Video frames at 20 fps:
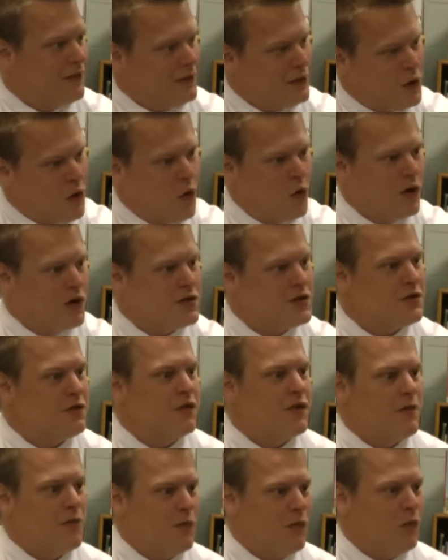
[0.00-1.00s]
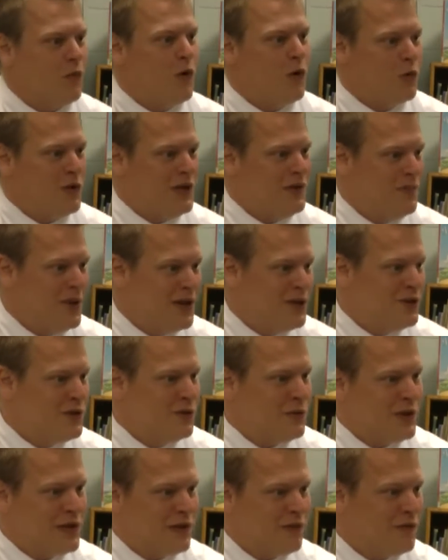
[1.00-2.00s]
course from what we've been
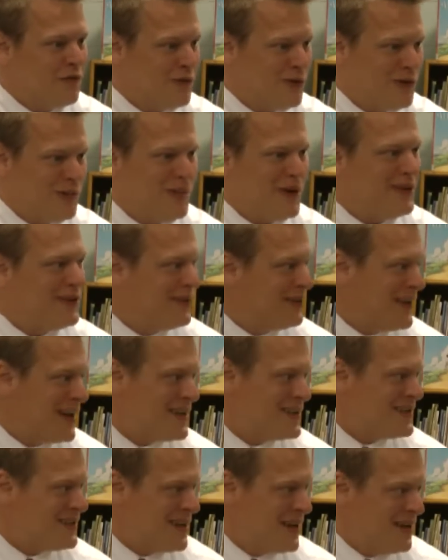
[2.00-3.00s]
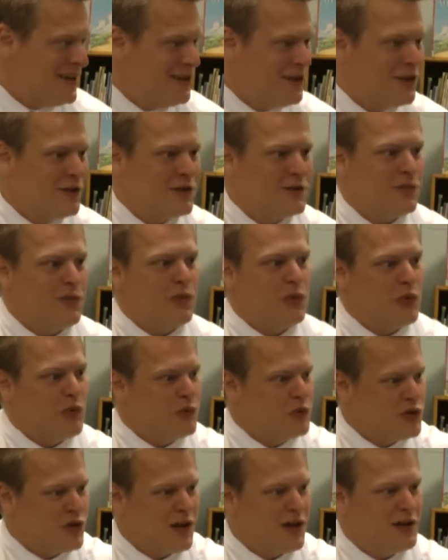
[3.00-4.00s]
doing for about the last 10 years when we were
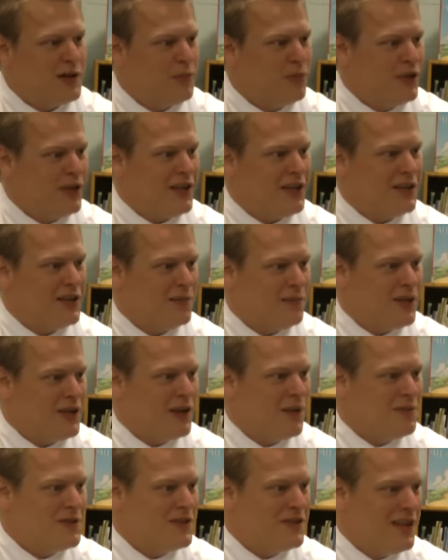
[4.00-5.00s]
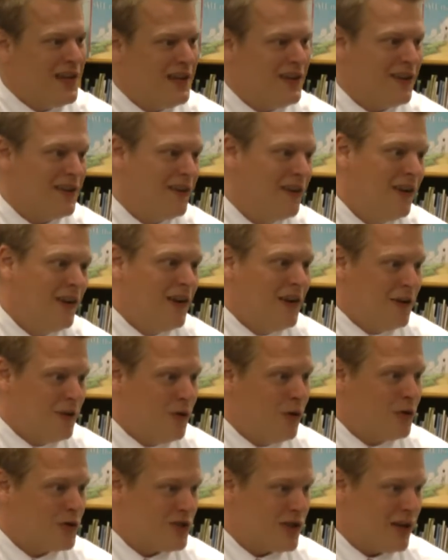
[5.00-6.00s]
trying to plan to be up to date on
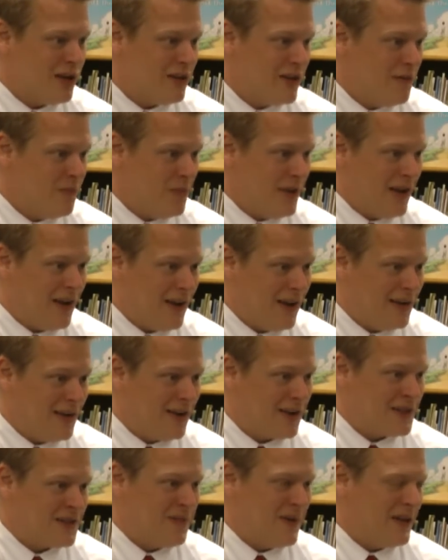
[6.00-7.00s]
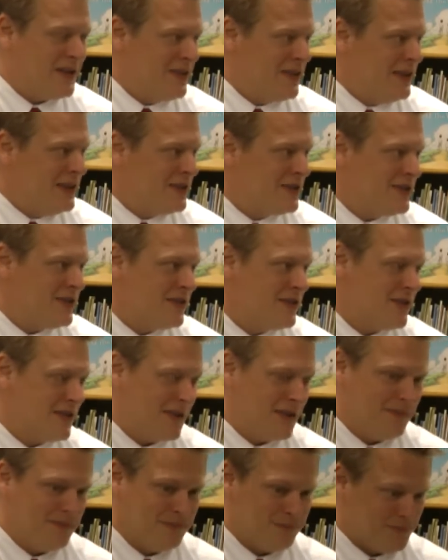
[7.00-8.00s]
No Child Left Behind expectations.
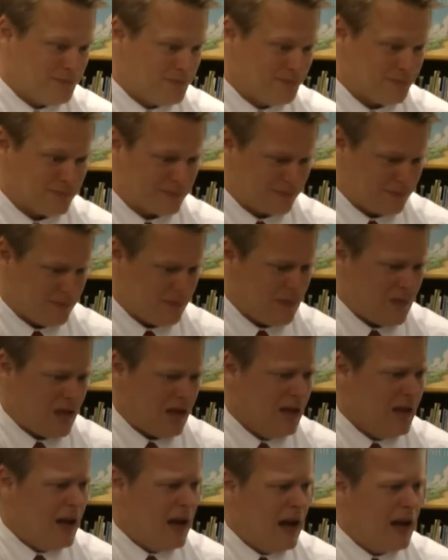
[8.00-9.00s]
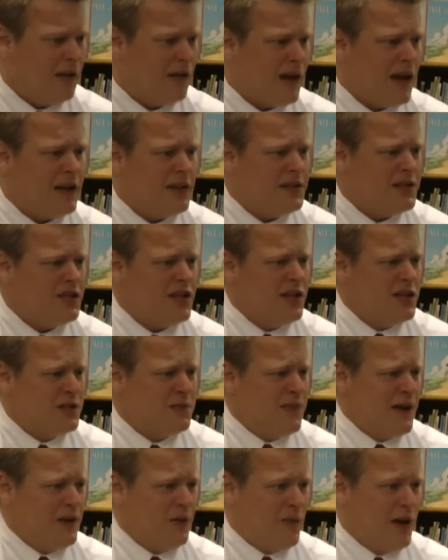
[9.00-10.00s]
And a lot of these changes,
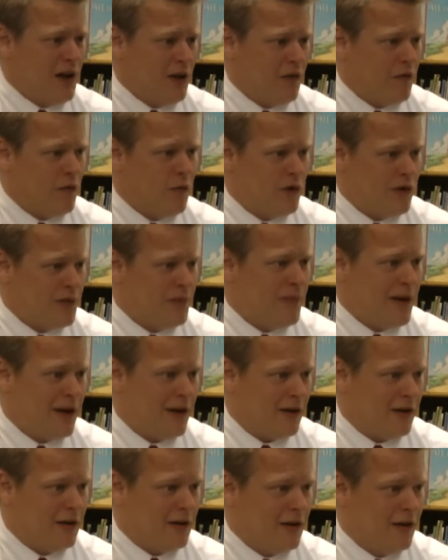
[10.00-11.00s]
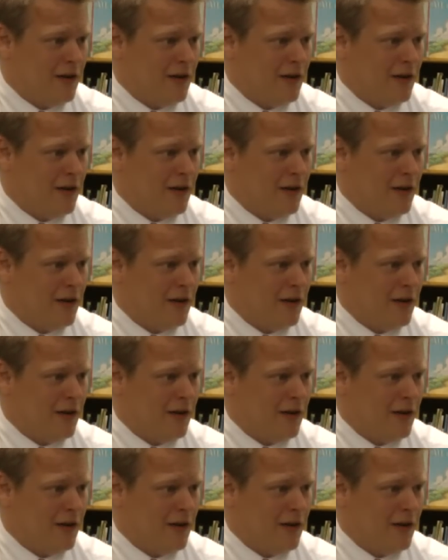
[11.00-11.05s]
by the way, are for the better.